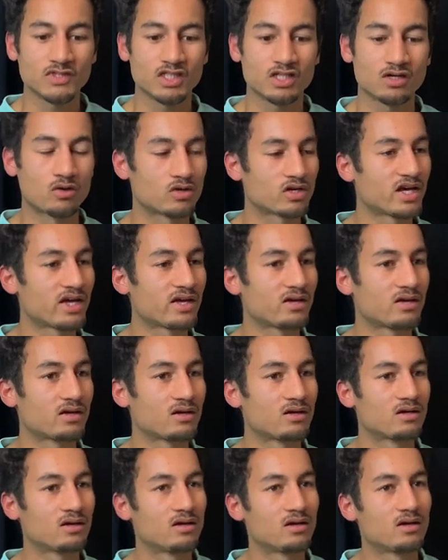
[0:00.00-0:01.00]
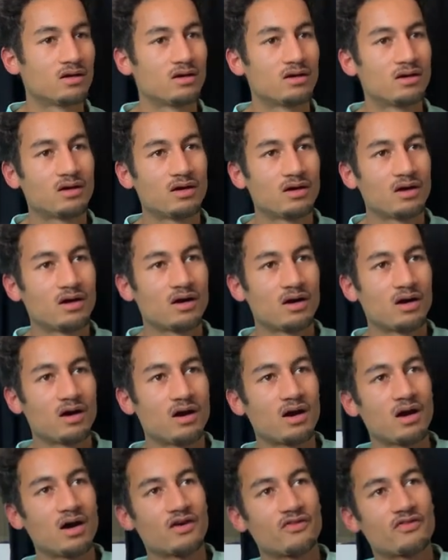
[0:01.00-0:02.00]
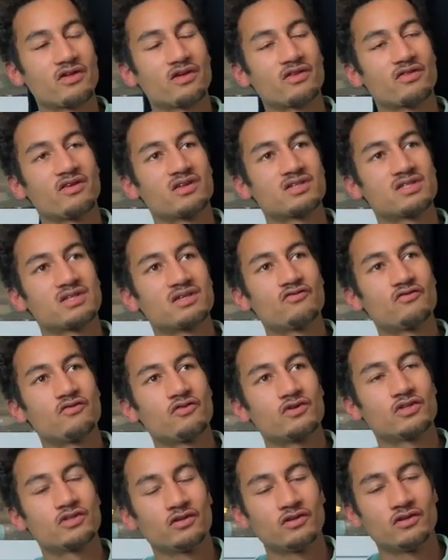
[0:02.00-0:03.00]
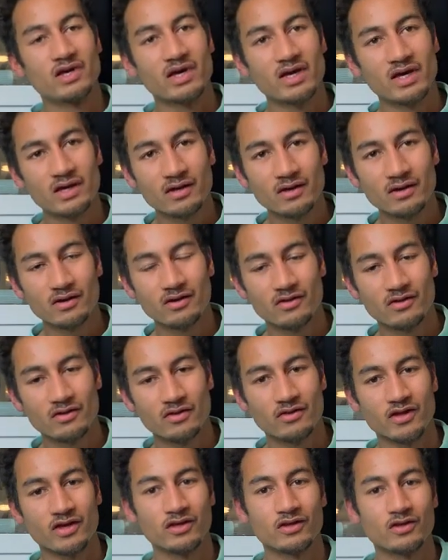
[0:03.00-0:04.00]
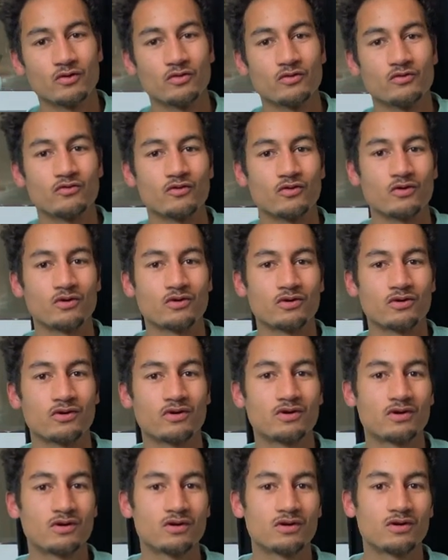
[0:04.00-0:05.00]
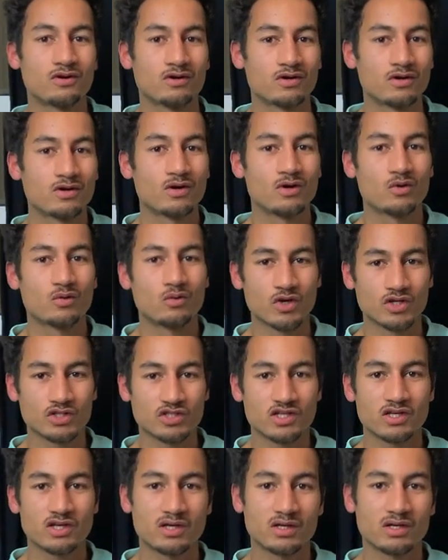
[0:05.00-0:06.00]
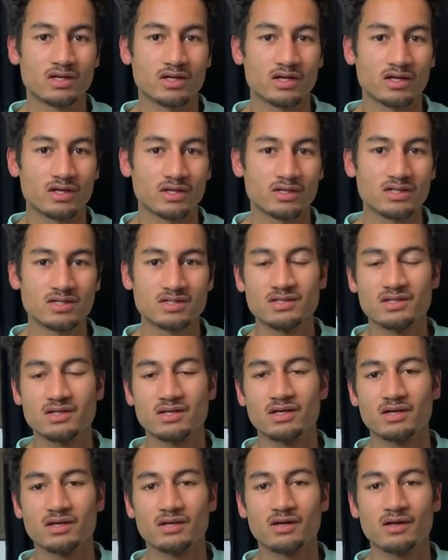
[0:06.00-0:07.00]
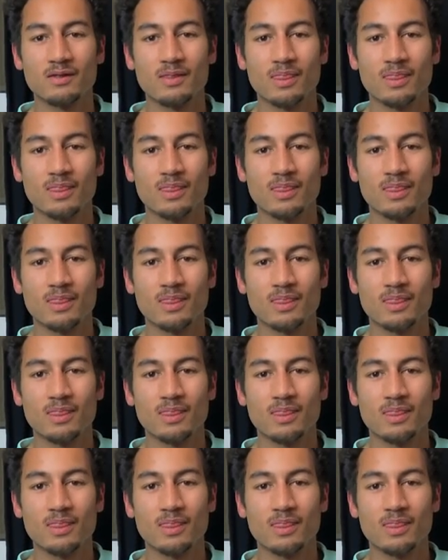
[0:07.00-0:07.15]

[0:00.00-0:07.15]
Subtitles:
Okay, I think that's it for today. Thank you for watching and listening.